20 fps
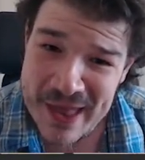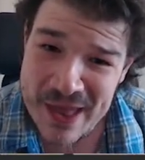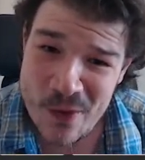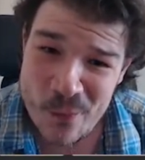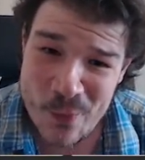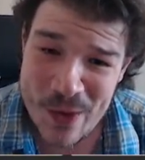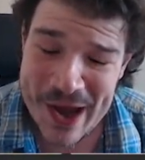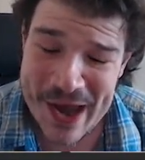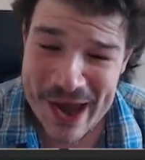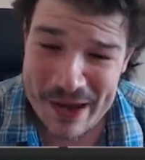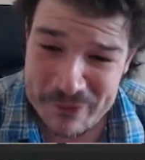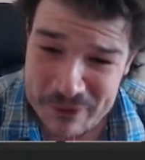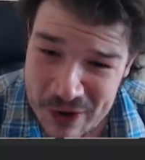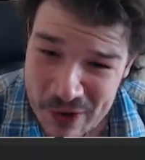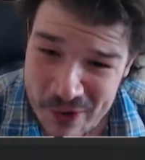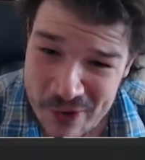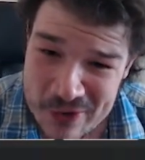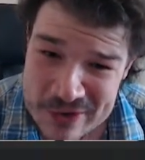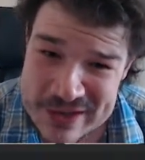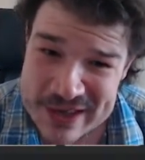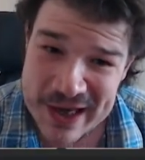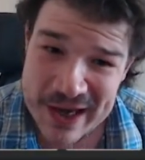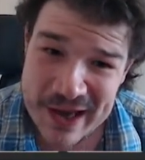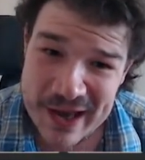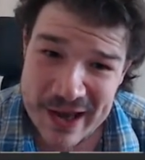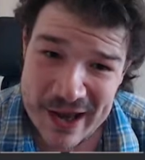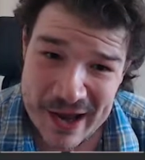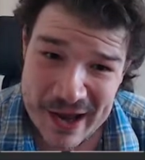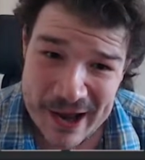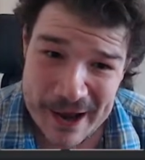we have got
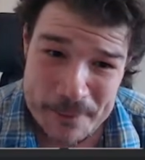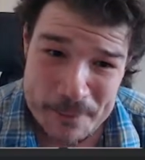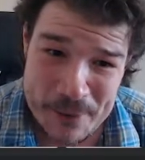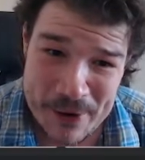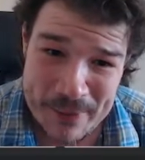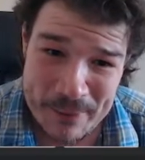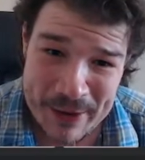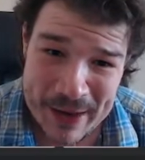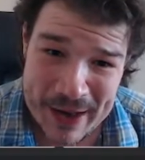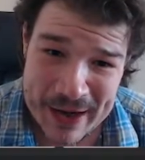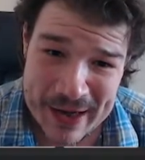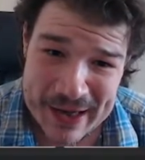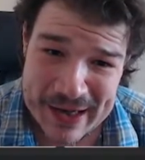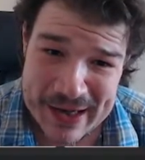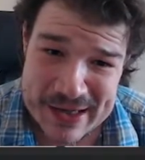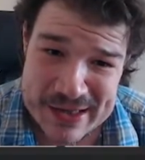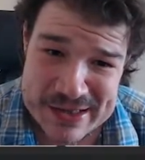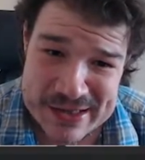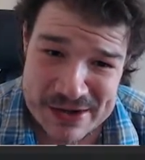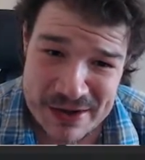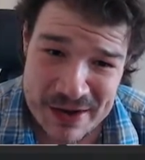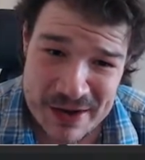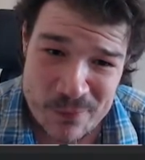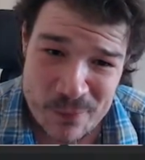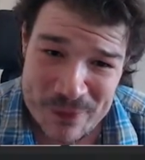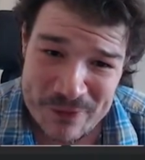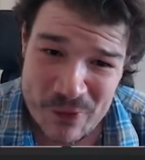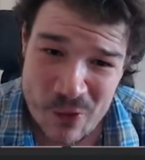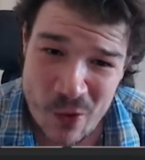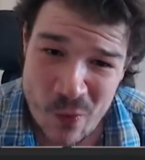a Premier League side.
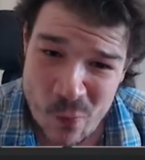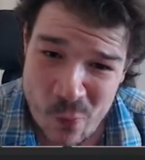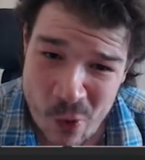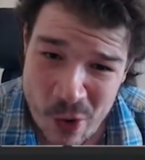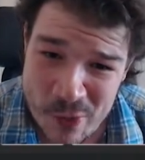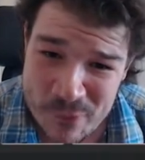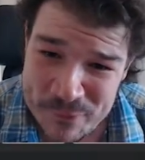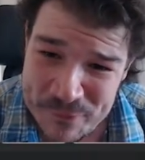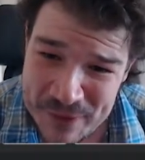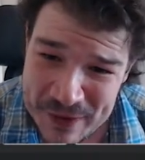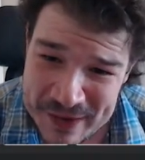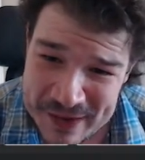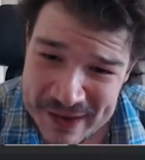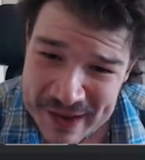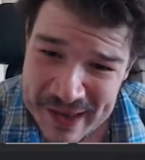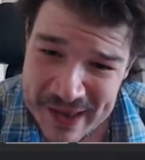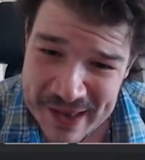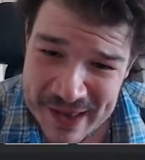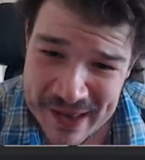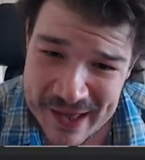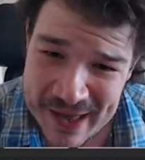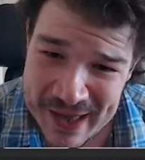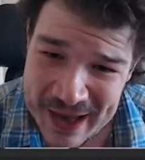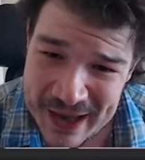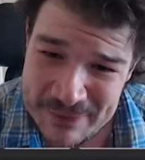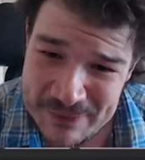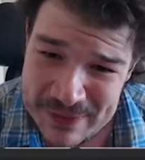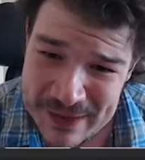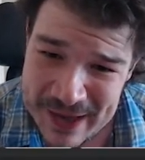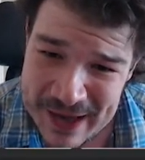We've got Watford
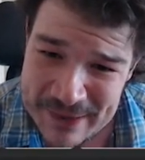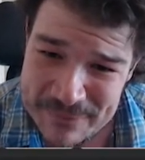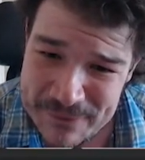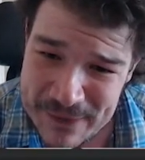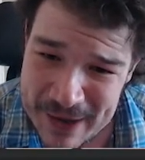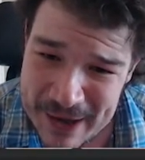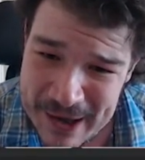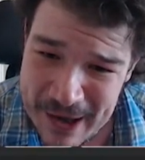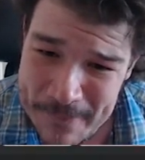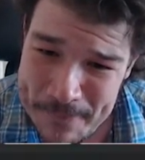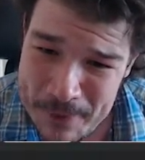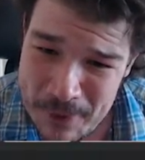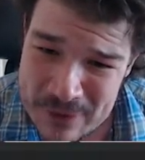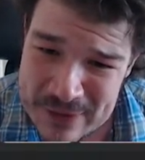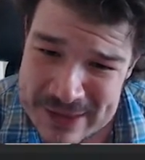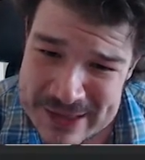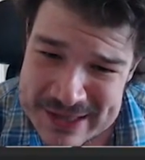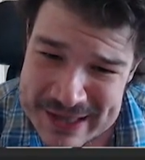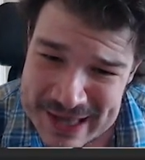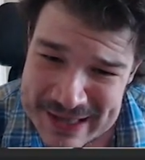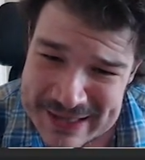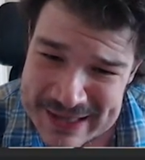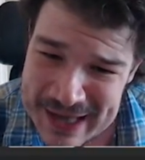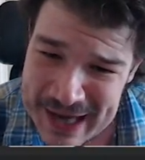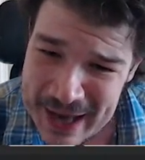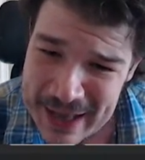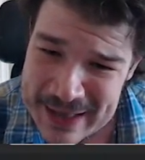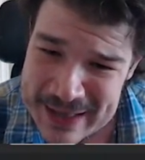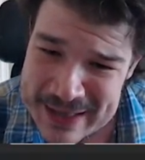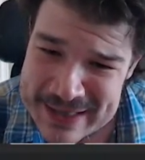in the FA Cup on
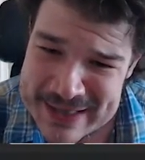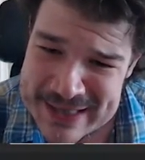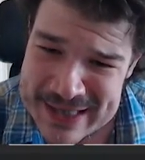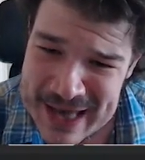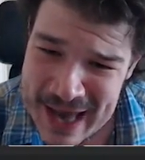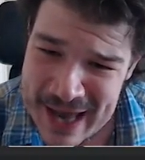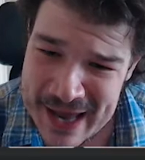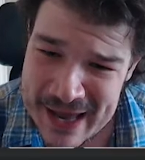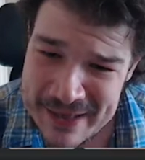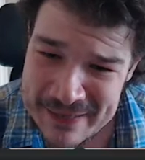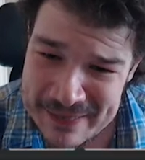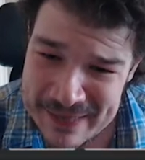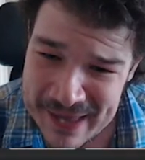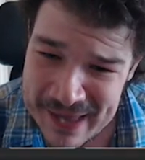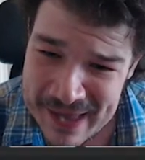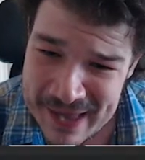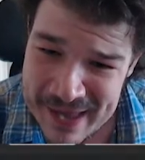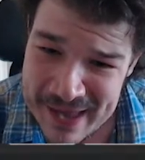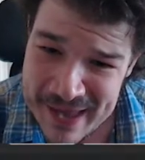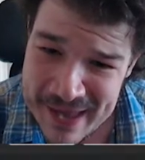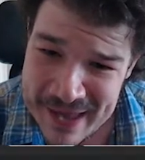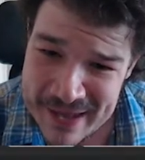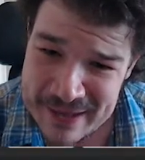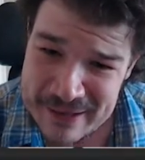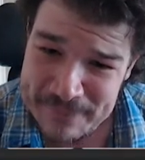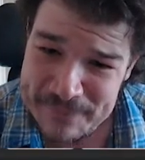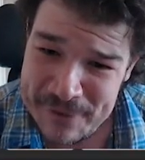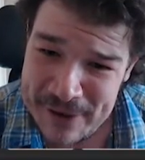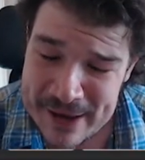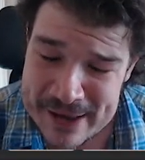Saturday, the
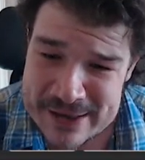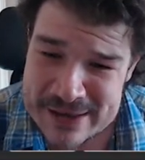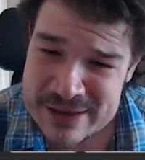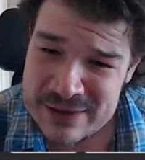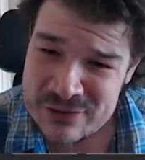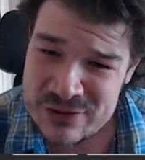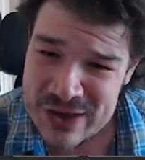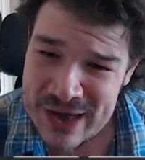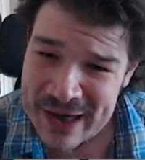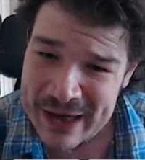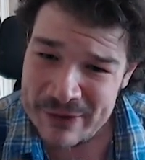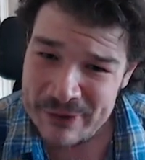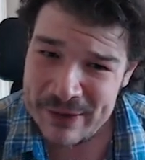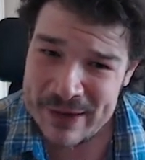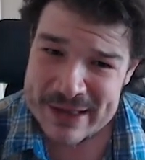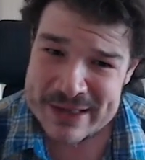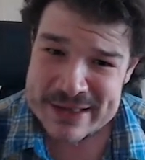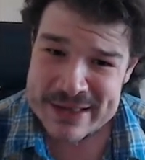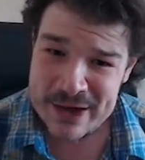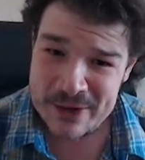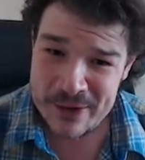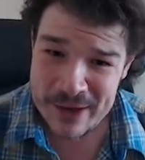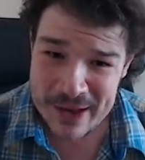1st of January. So